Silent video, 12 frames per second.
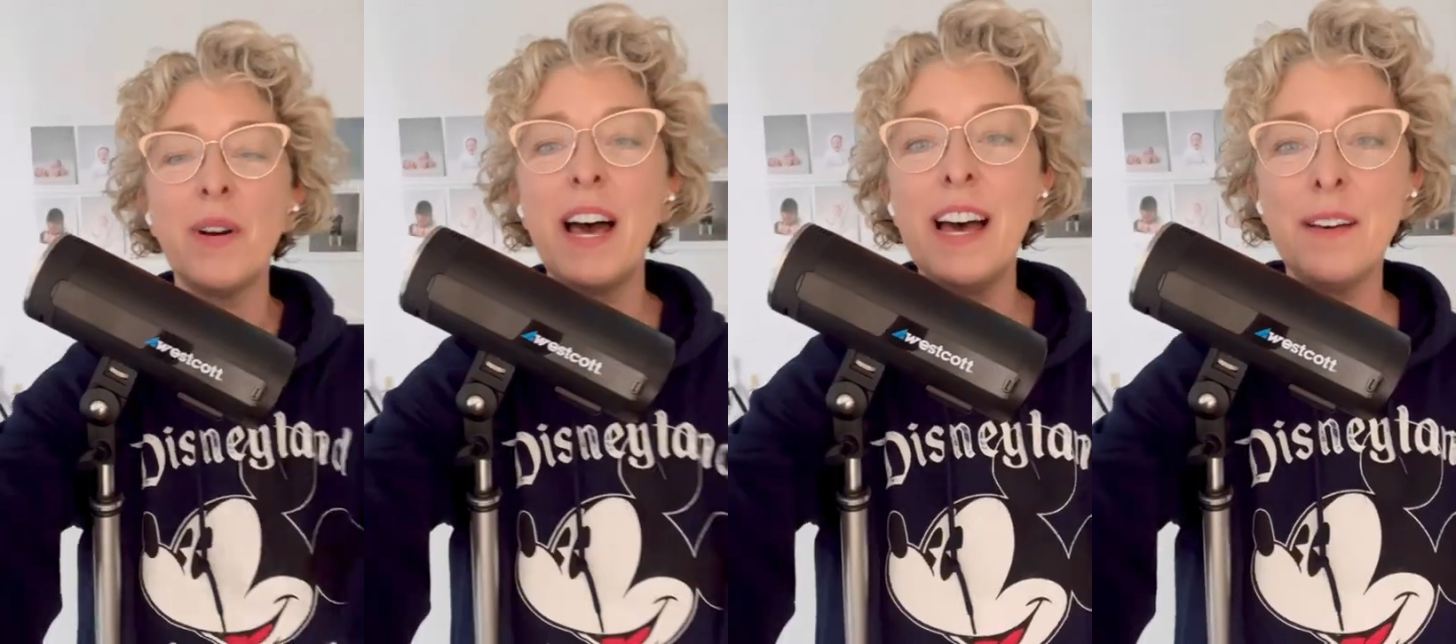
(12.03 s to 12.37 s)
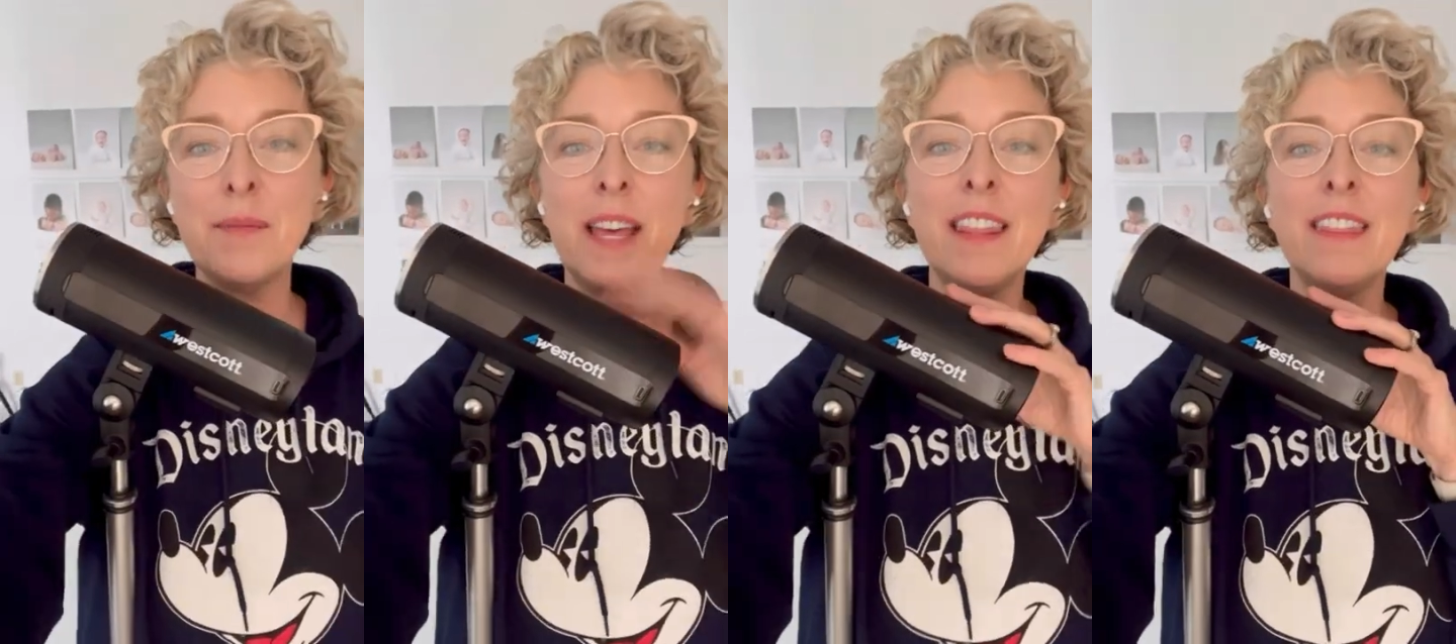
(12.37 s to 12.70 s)

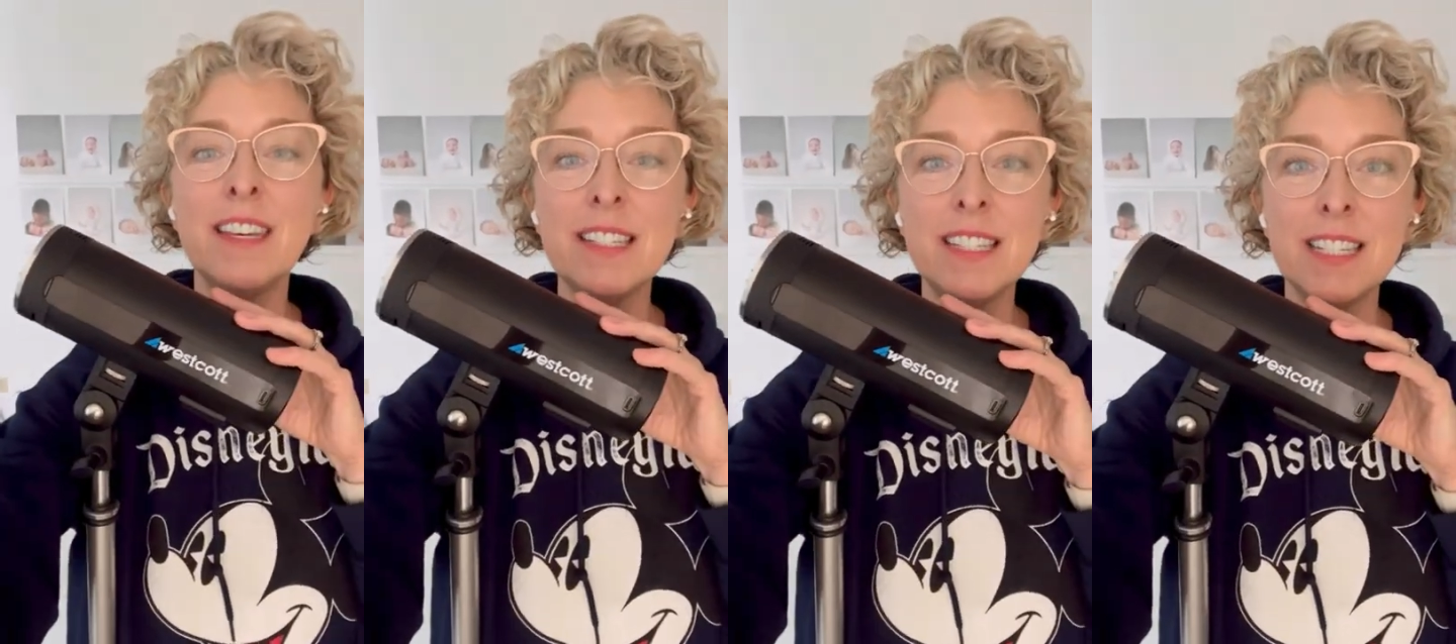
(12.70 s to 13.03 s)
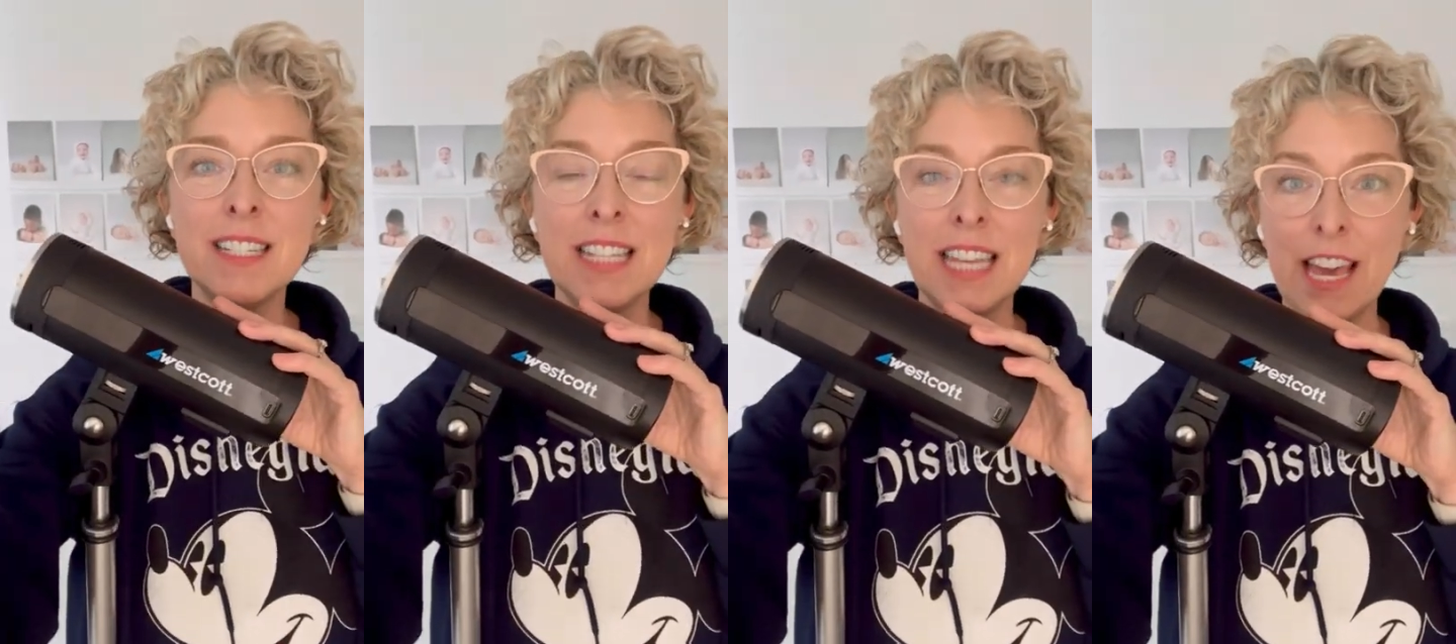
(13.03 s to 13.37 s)
Um, this
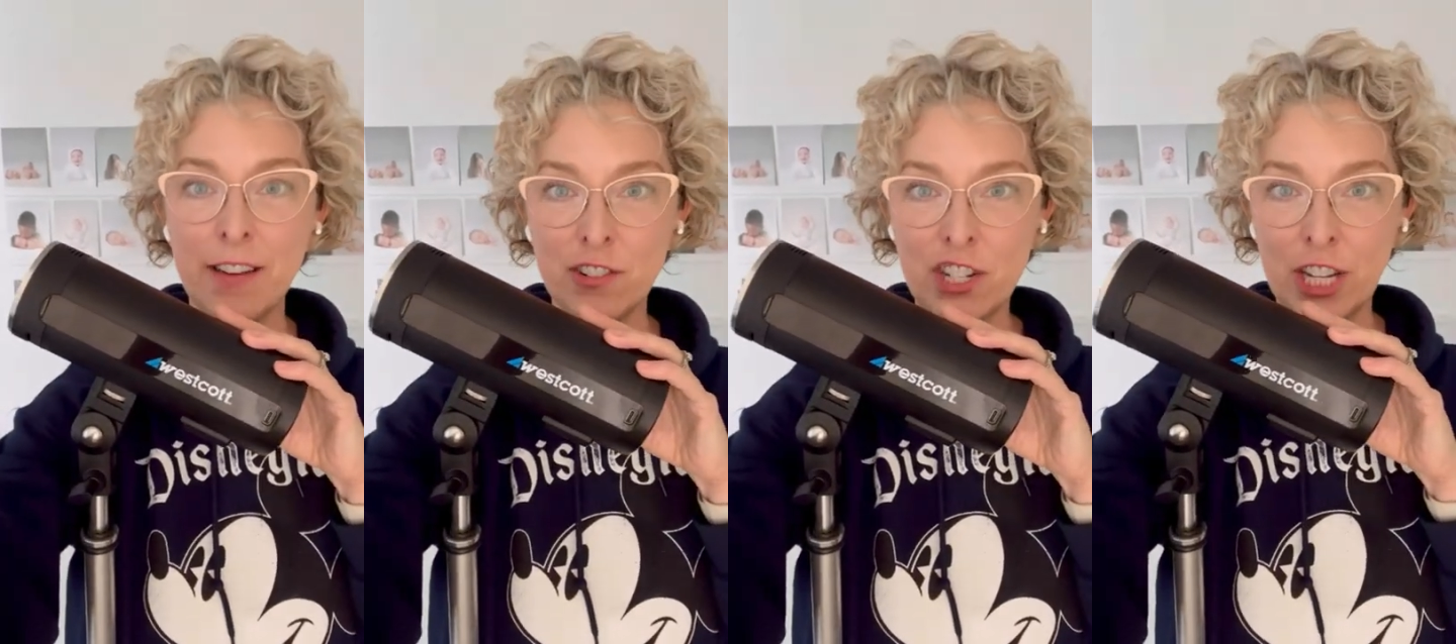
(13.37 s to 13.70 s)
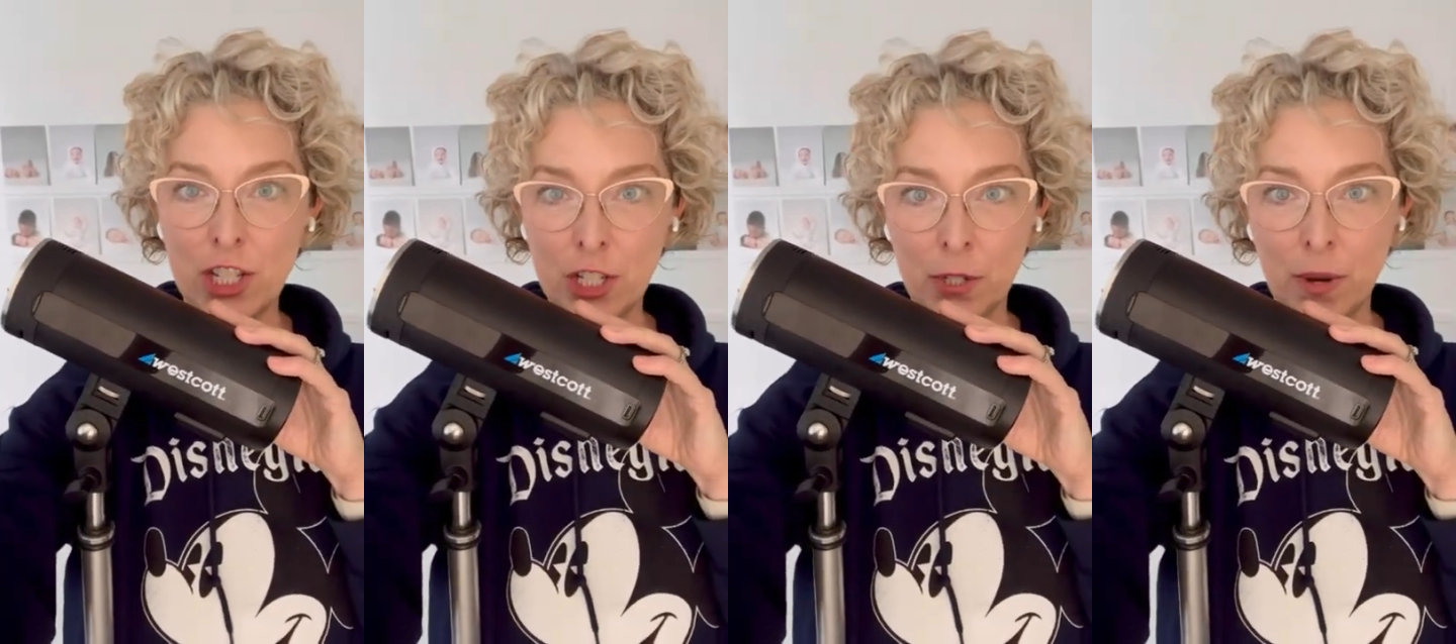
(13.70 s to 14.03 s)
is the
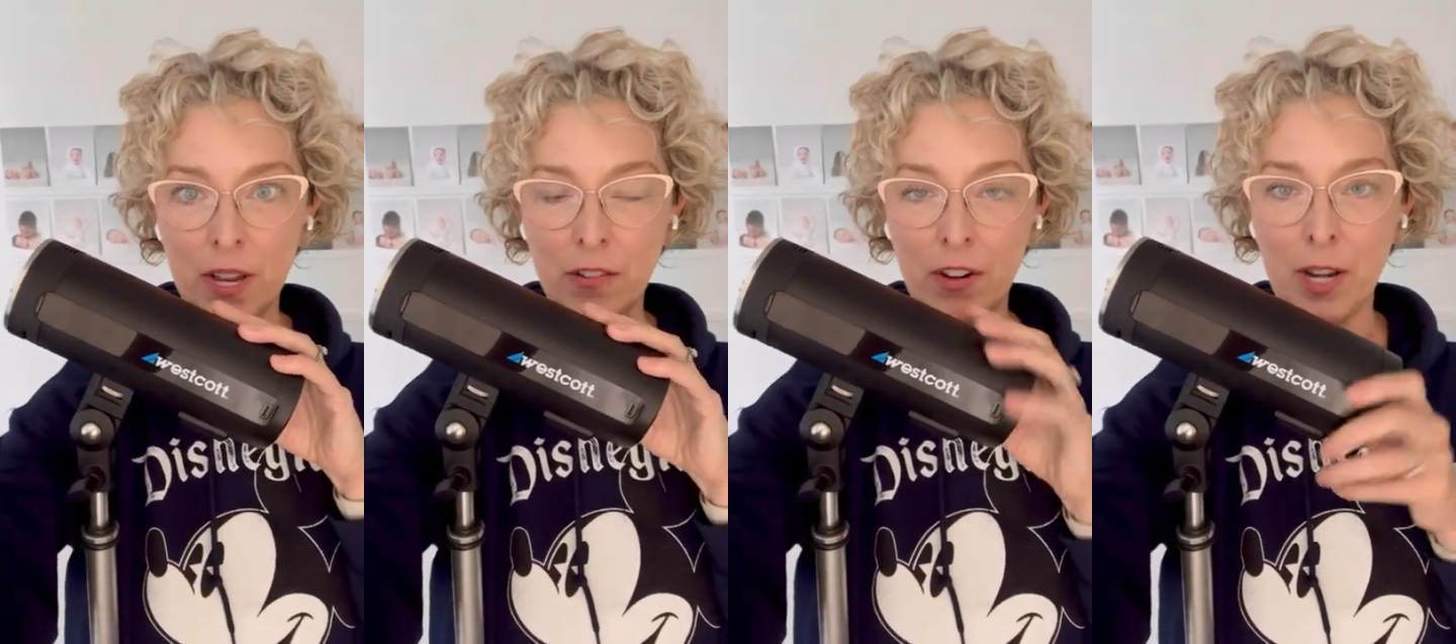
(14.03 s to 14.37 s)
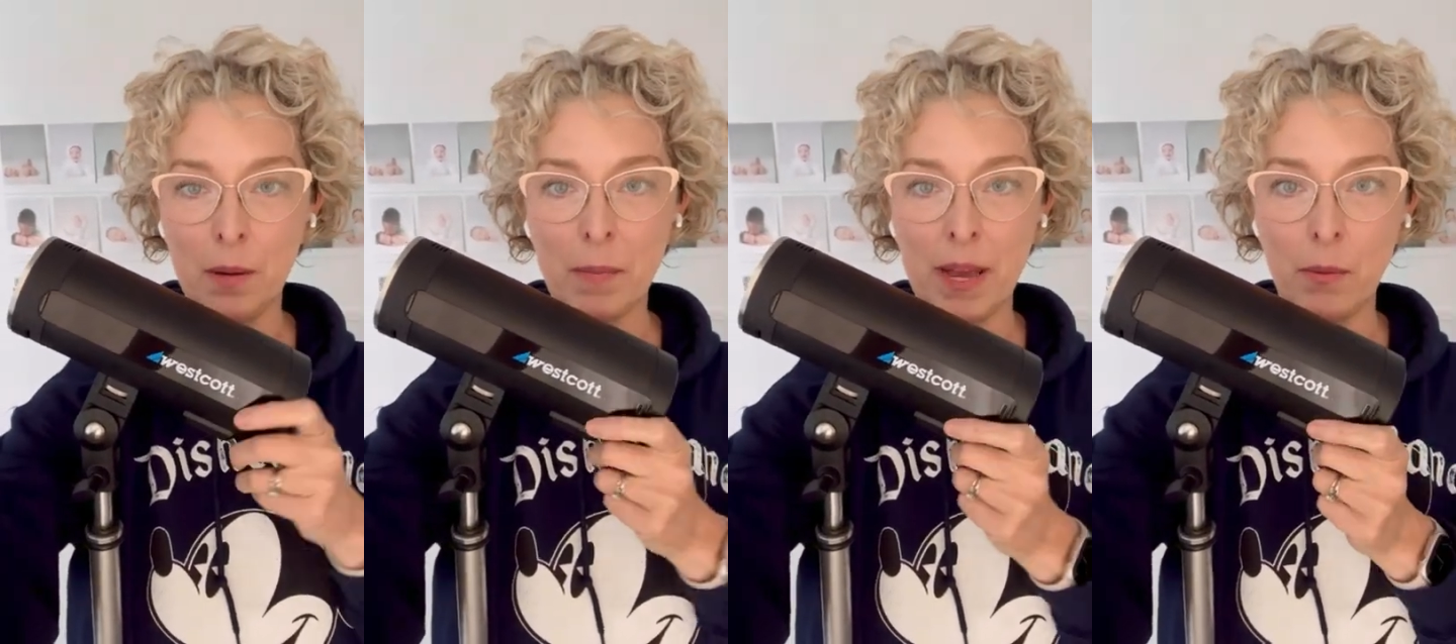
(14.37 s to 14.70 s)

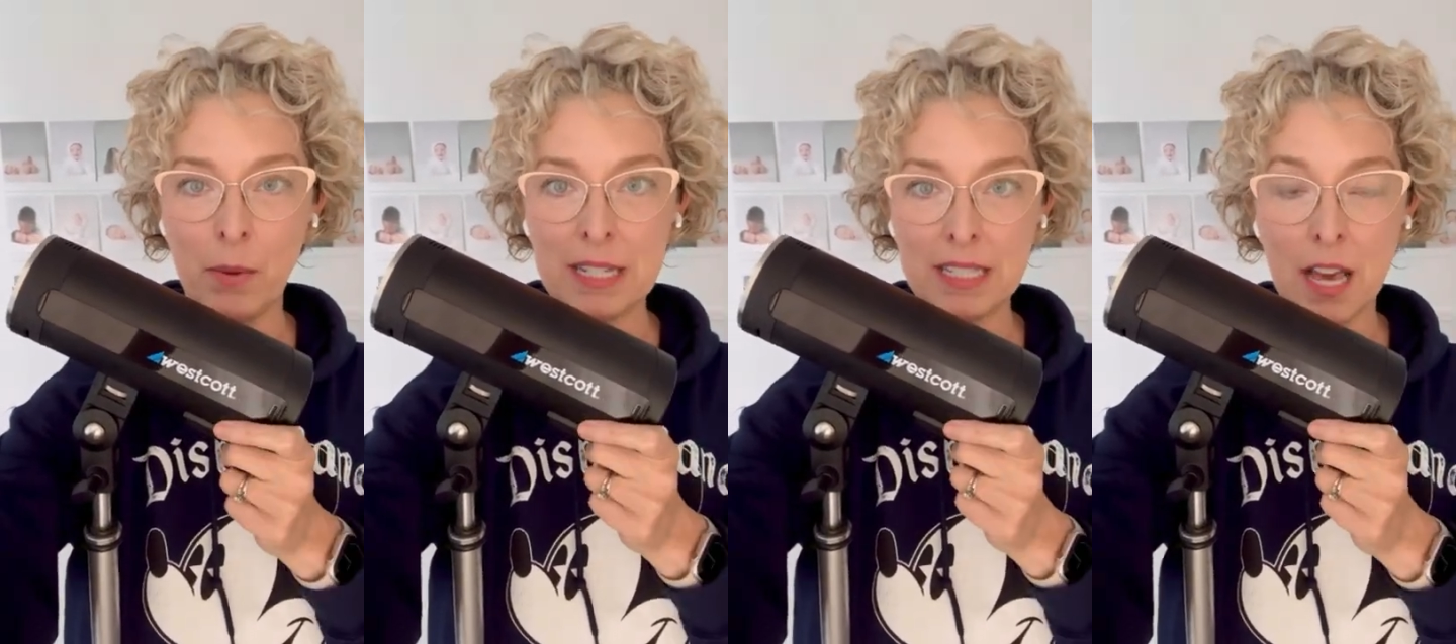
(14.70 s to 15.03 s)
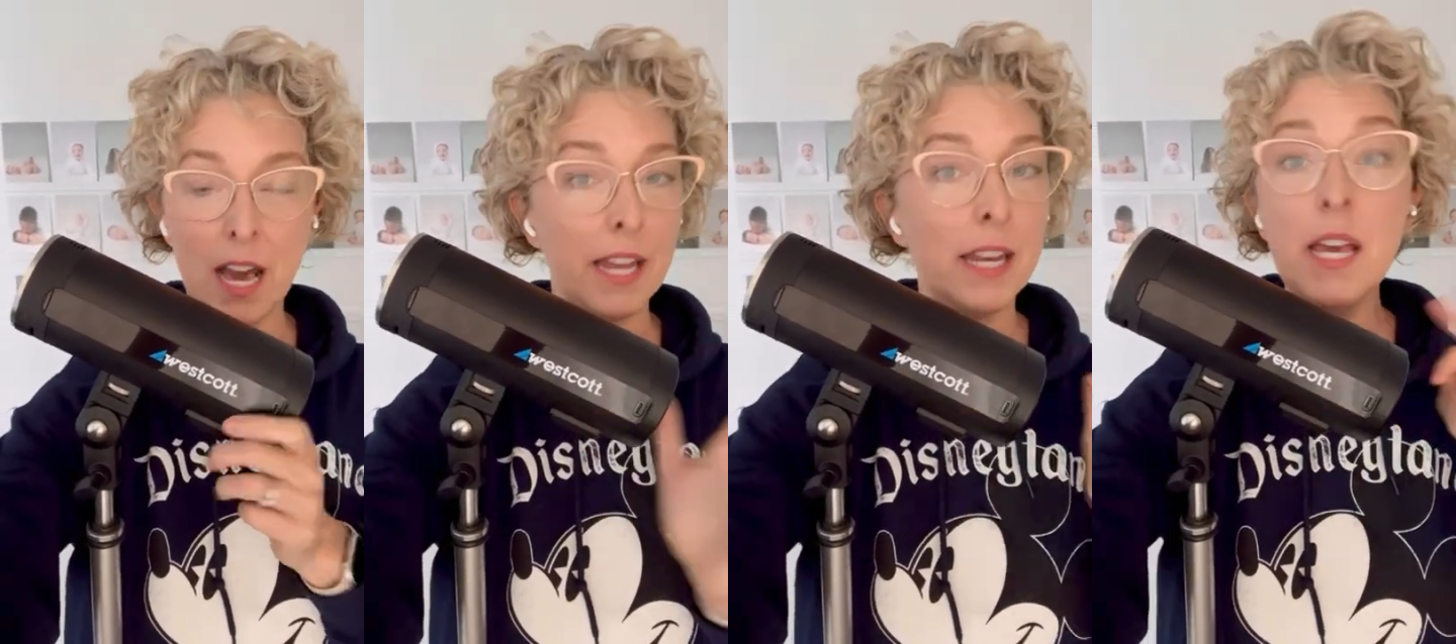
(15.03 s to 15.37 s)
FJ200 by
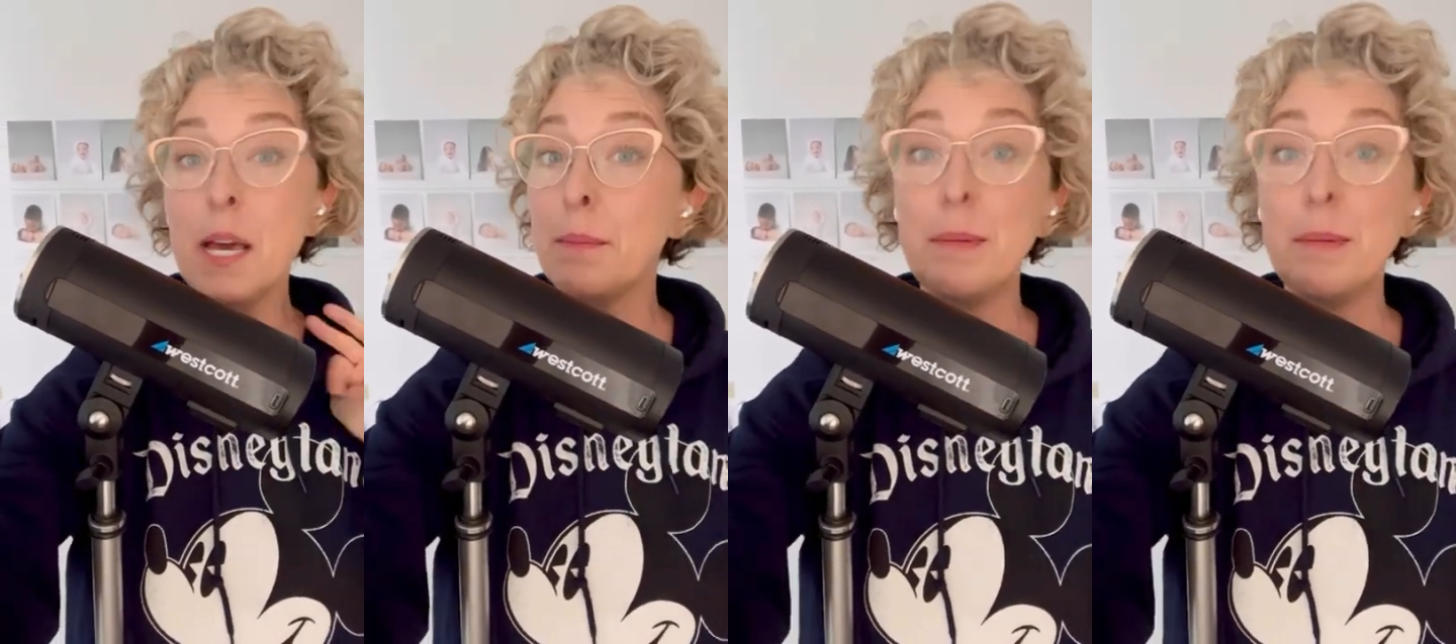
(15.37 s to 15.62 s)
Westcott.